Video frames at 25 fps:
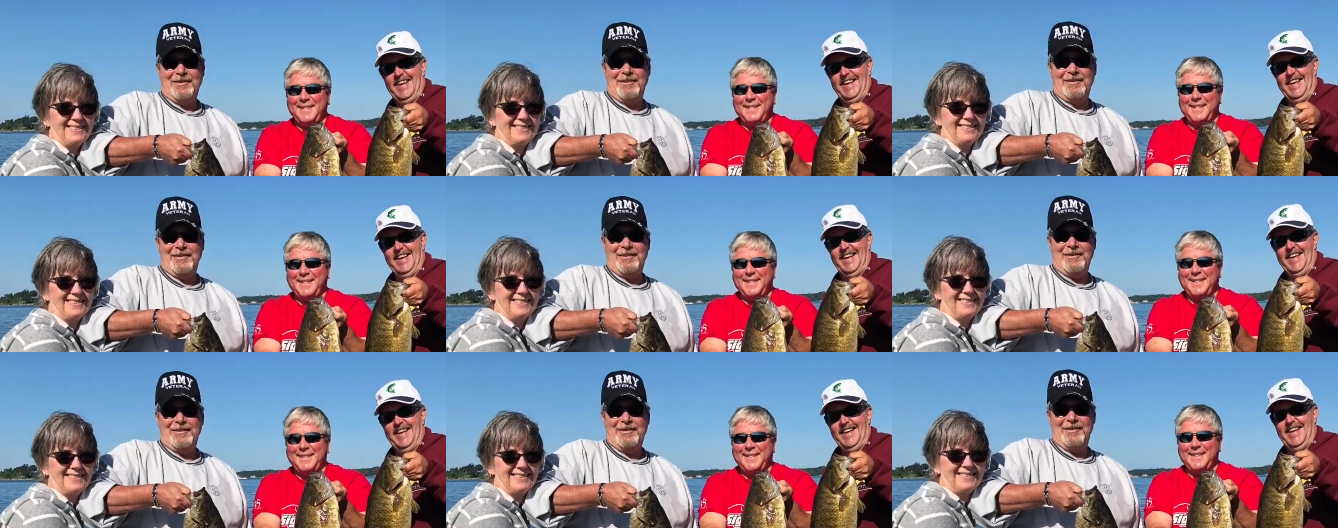
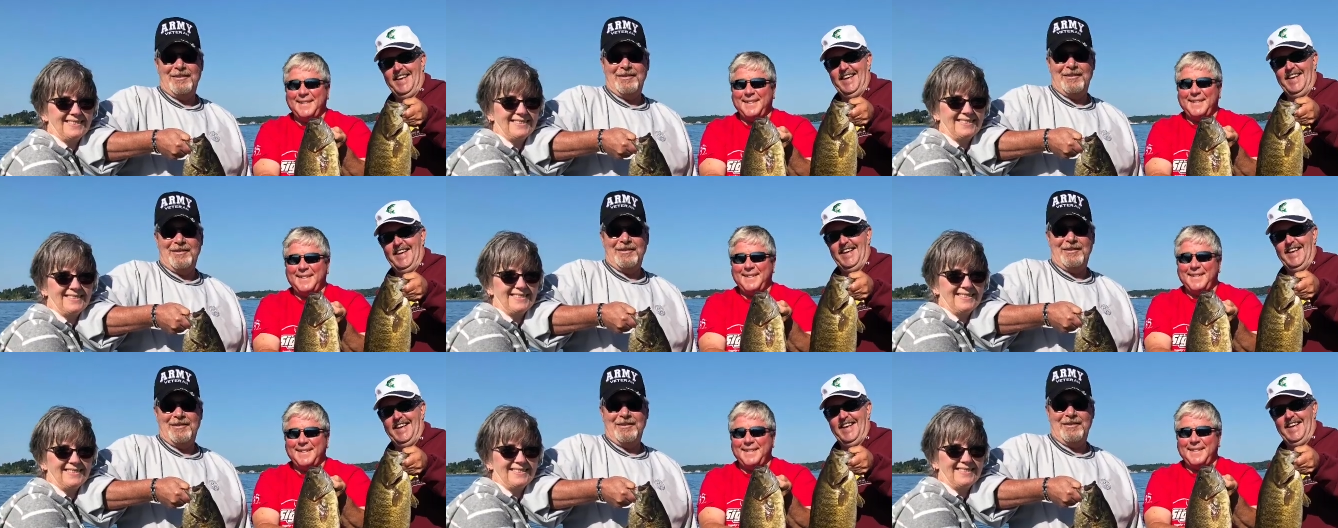
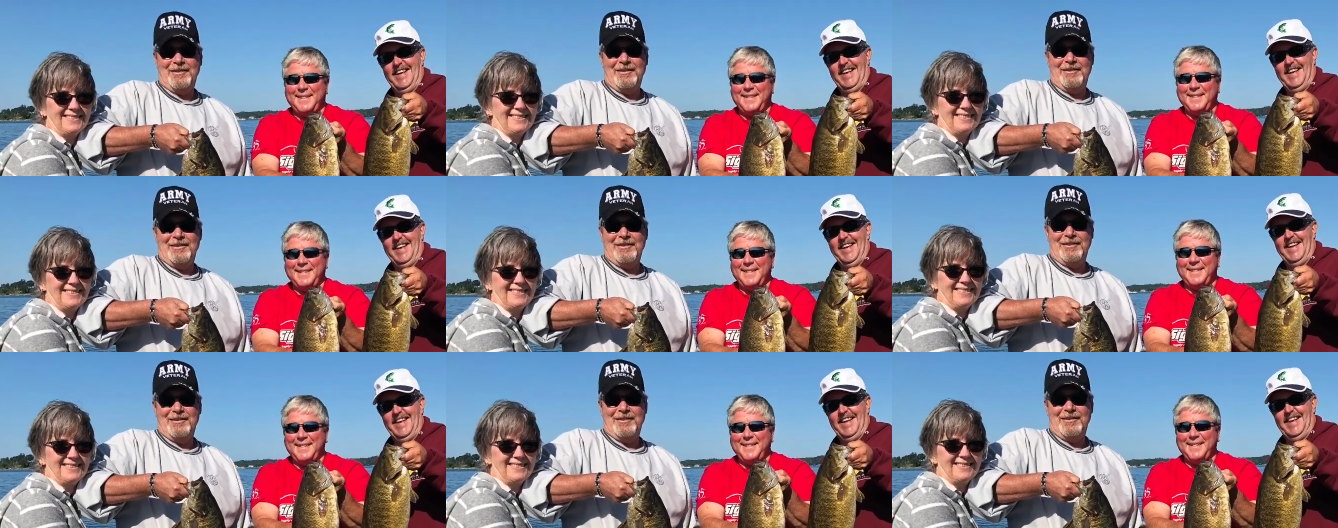
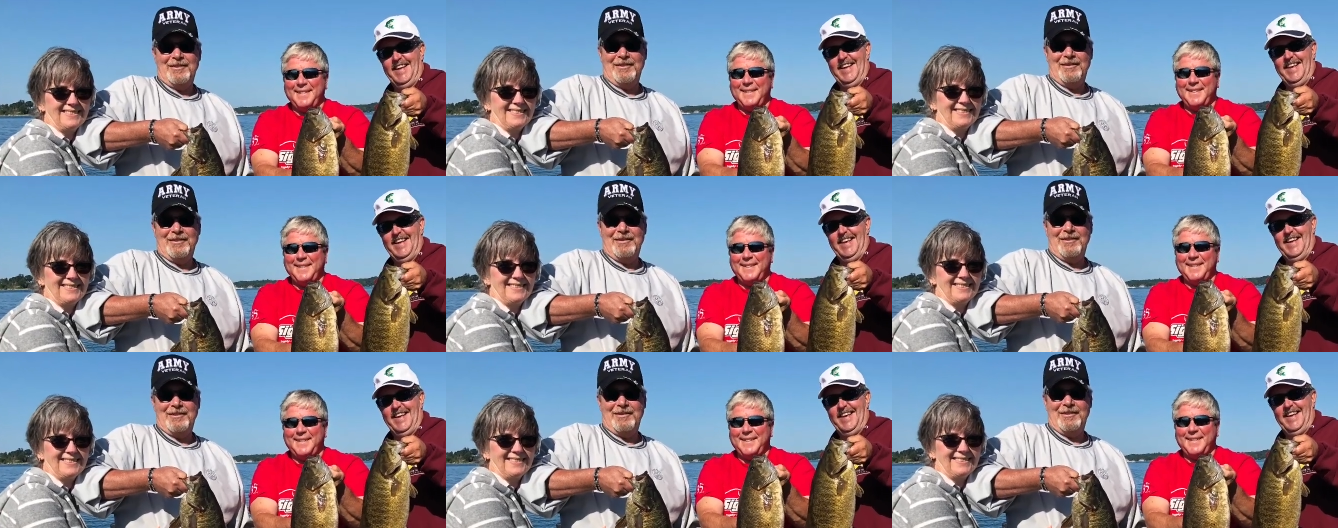
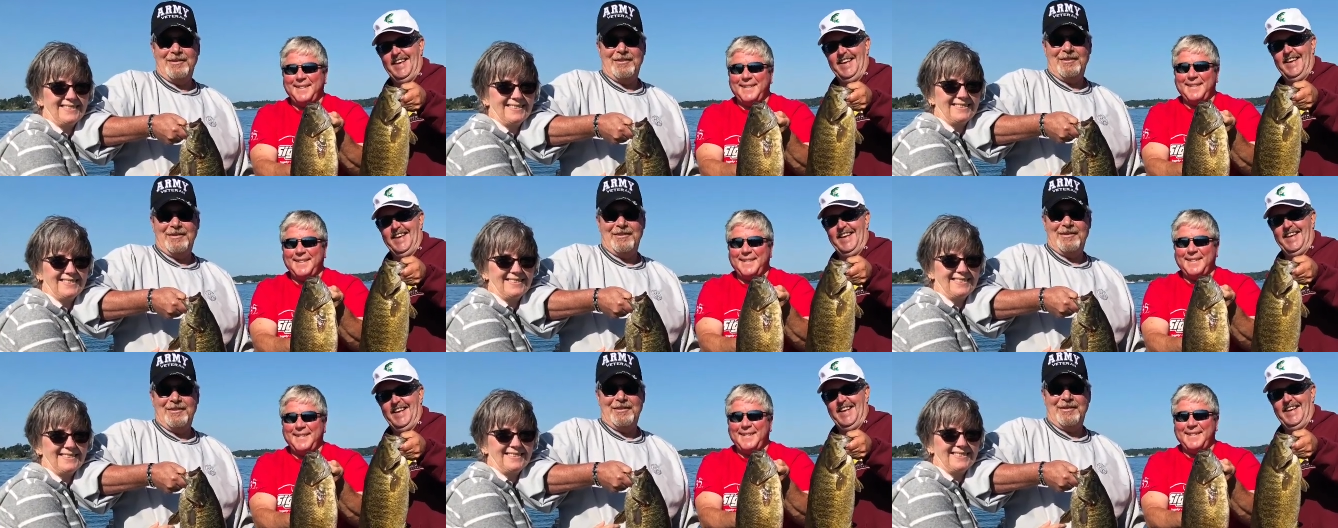
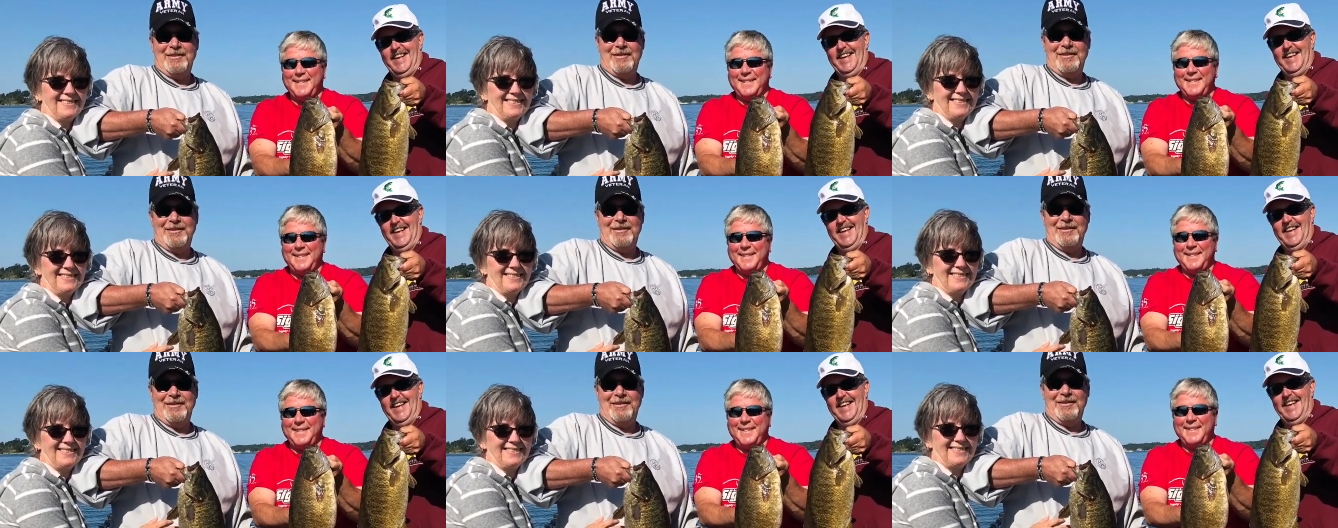
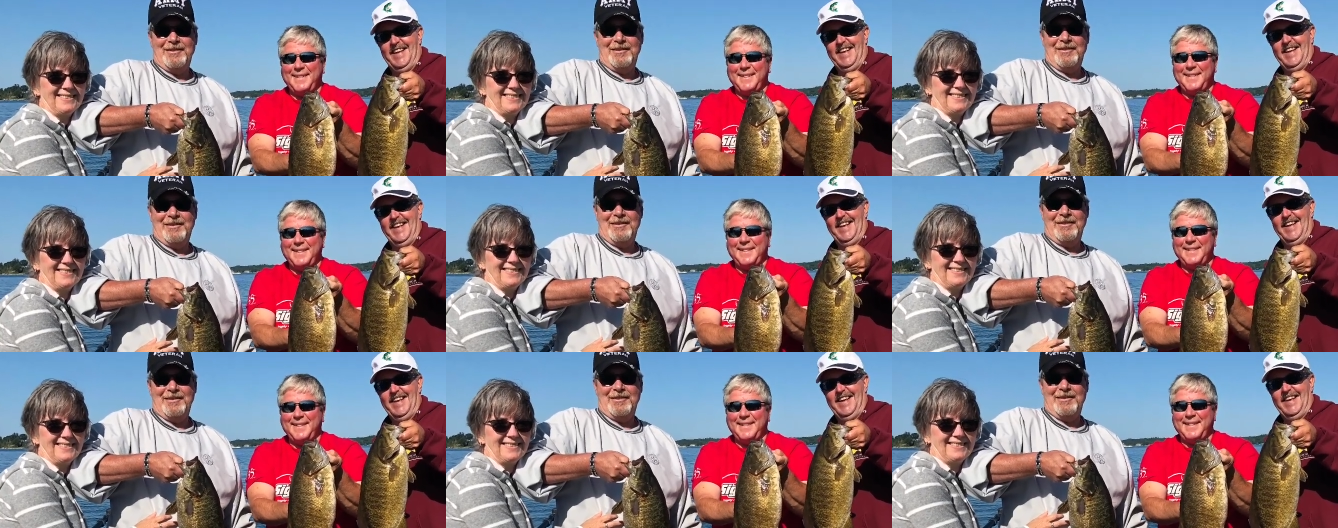
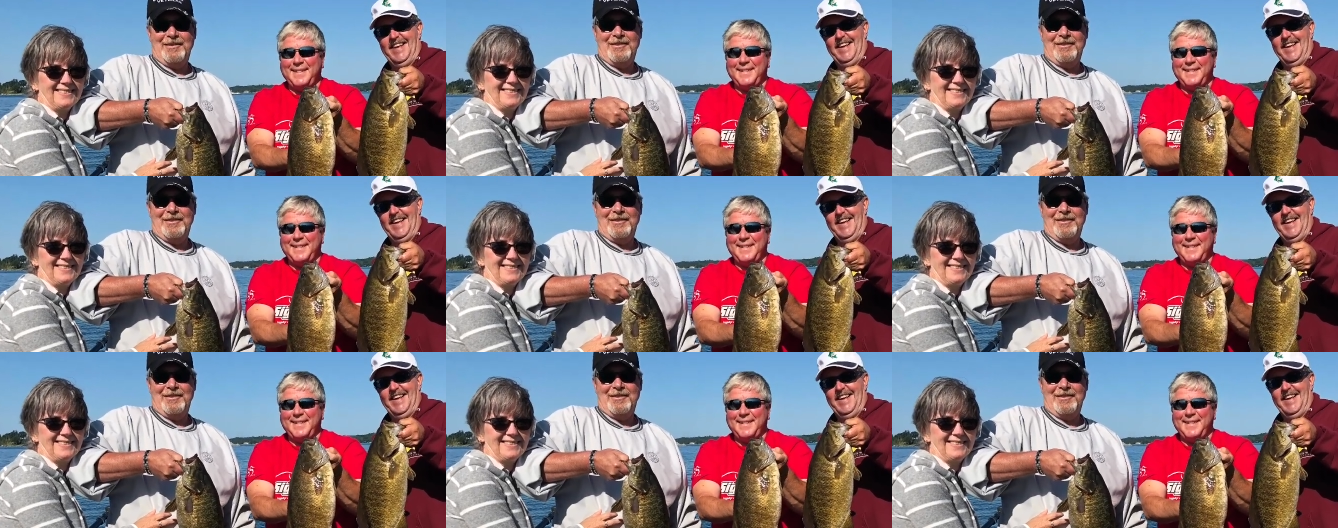Nothing is said.